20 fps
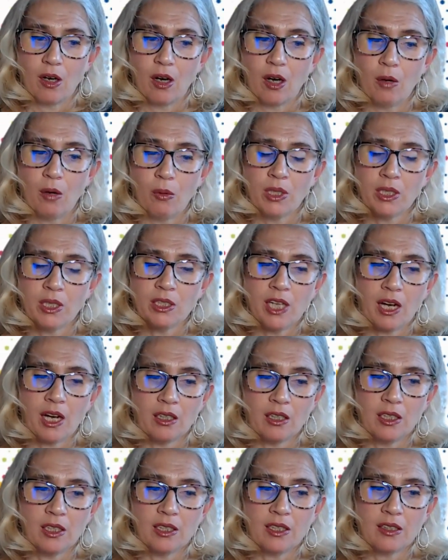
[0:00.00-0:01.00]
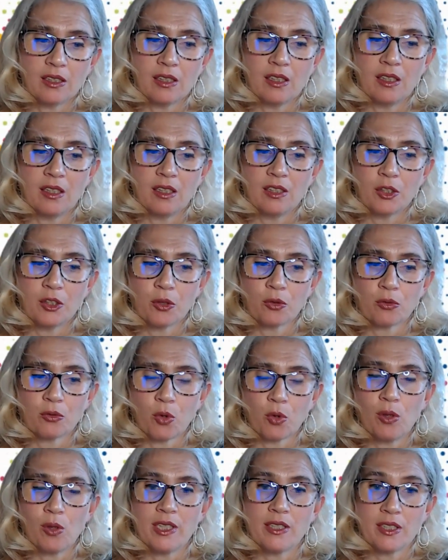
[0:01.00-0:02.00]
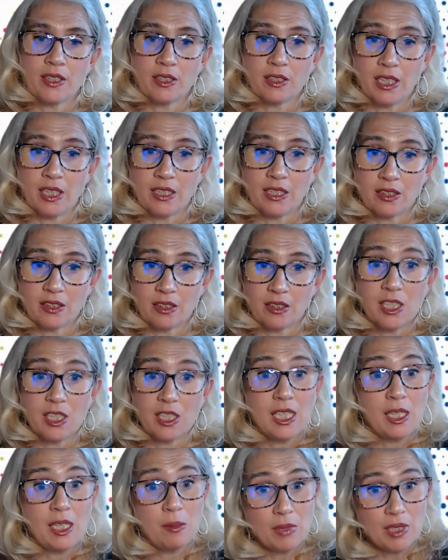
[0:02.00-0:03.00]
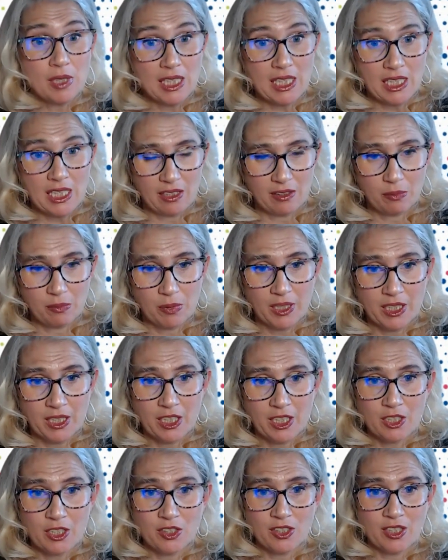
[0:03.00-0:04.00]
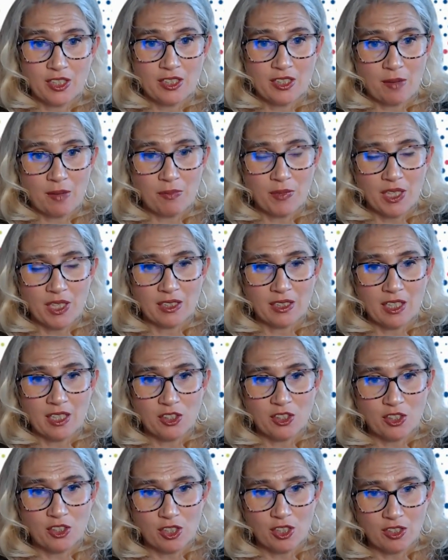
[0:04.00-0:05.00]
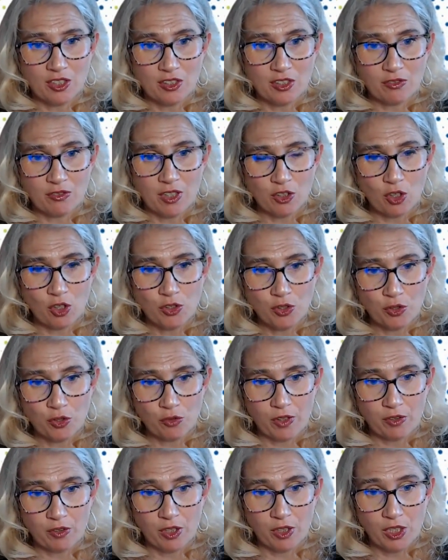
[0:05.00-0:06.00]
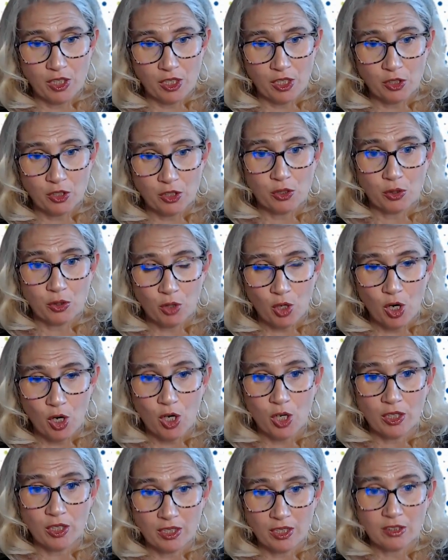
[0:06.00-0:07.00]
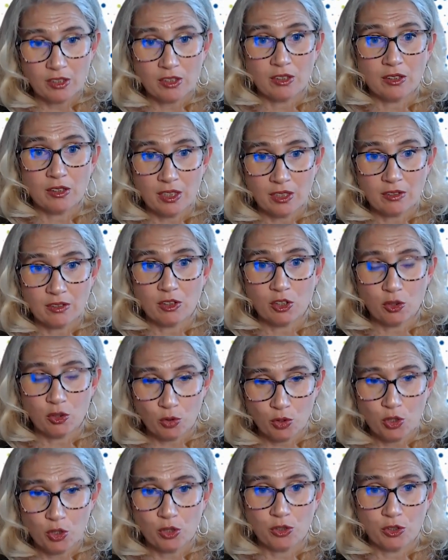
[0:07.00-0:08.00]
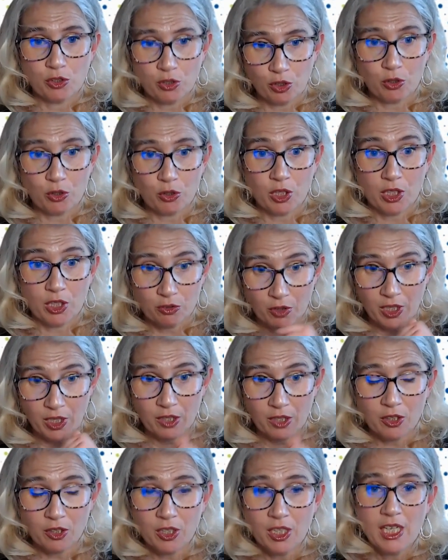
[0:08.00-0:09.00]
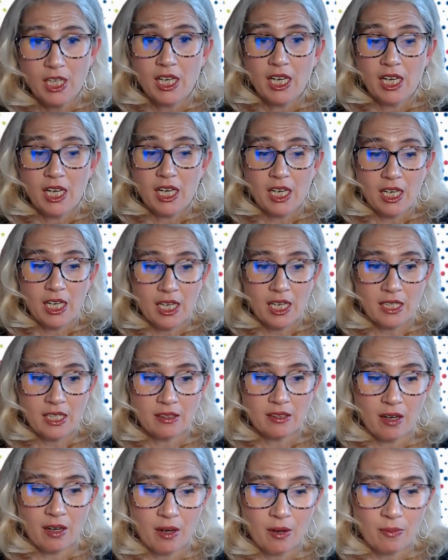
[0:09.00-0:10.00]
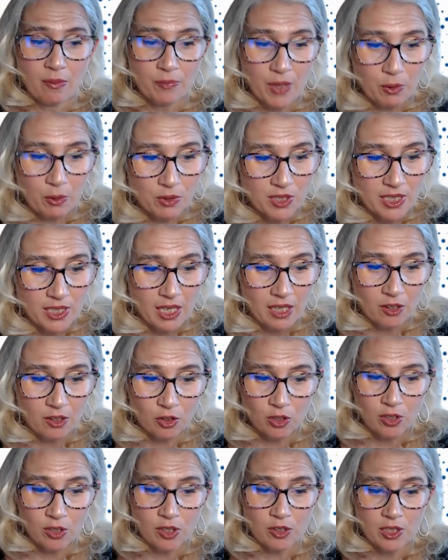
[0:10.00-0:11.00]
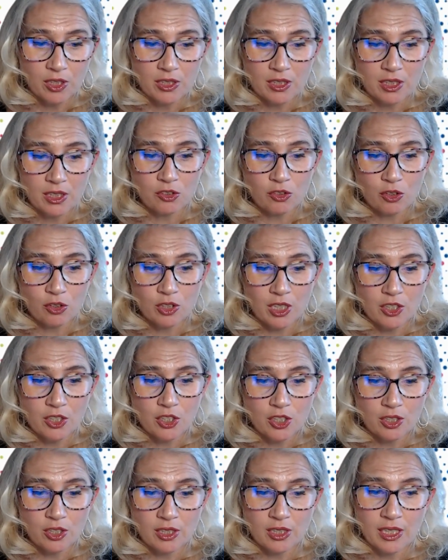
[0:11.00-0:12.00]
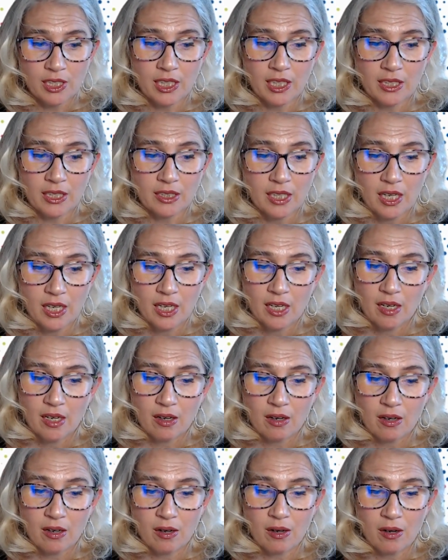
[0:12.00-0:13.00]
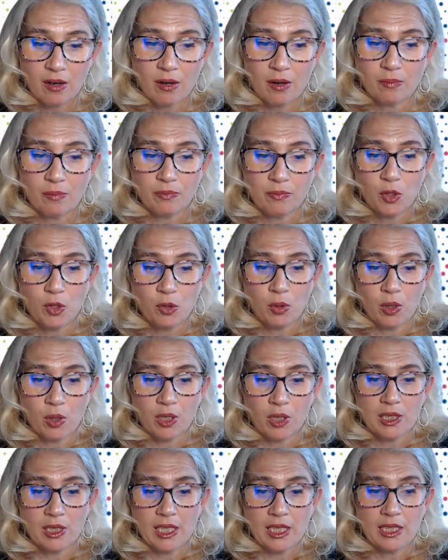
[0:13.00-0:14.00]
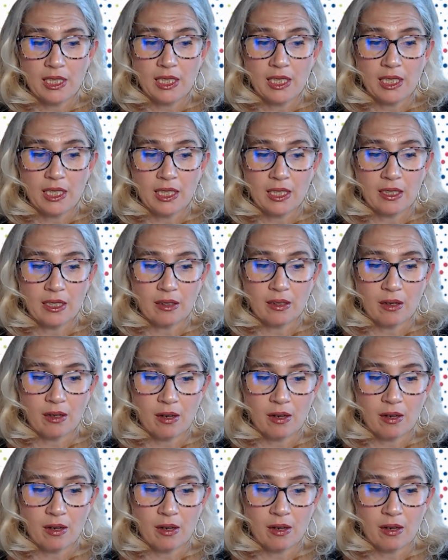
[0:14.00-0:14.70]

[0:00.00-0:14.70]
I want to tackle a little your role as a team lead, because that's something that's is also very dear to your heart and crucial to your career. And I was saying earlier in the introduction that you are leading.